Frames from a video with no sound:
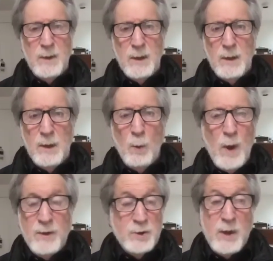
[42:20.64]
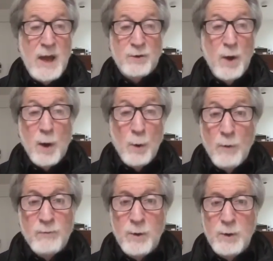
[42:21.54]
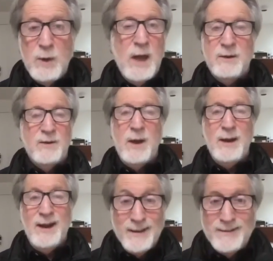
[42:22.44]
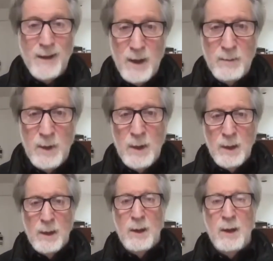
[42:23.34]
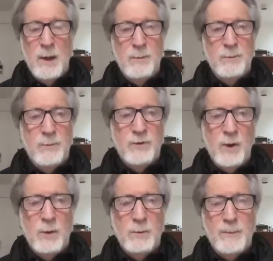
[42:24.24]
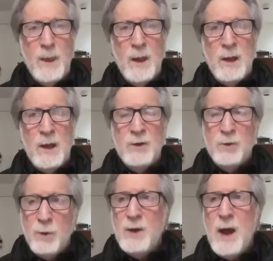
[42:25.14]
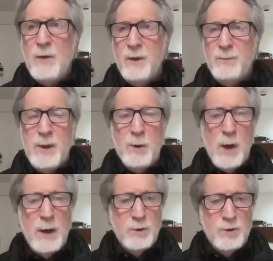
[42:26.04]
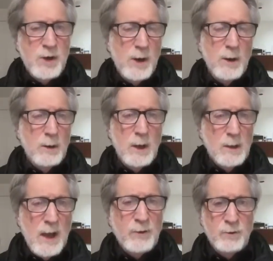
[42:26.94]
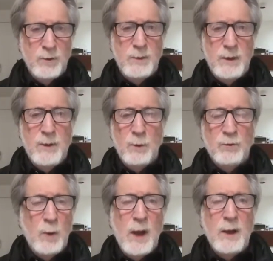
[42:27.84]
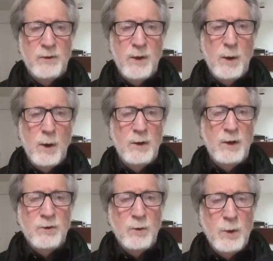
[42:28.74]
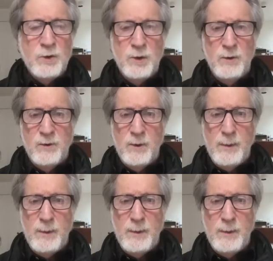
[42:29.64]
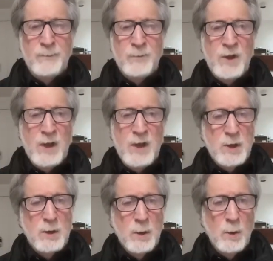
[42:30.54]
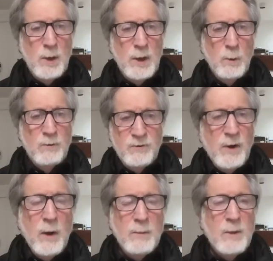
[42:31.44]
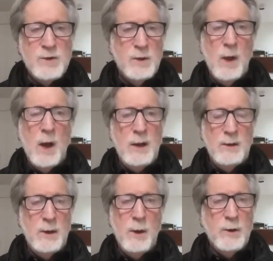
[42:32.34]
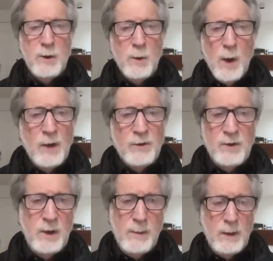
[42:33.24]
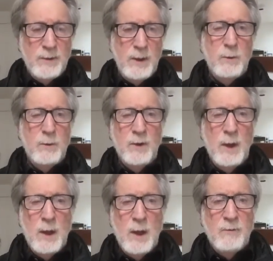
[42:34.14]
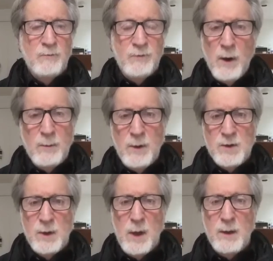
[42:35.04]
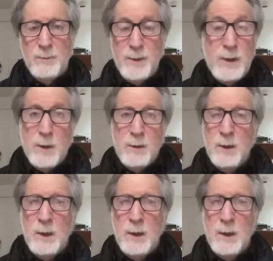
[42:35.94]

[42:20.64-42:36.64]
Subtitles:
in a way that you can't talk over, you can't decide ahead of time. So it turned out that Peter and I could share a classroom in those ways, that our intuitions about teaching and learning were very much aligned, and our curiosity about things was very much aligned. Now, Peter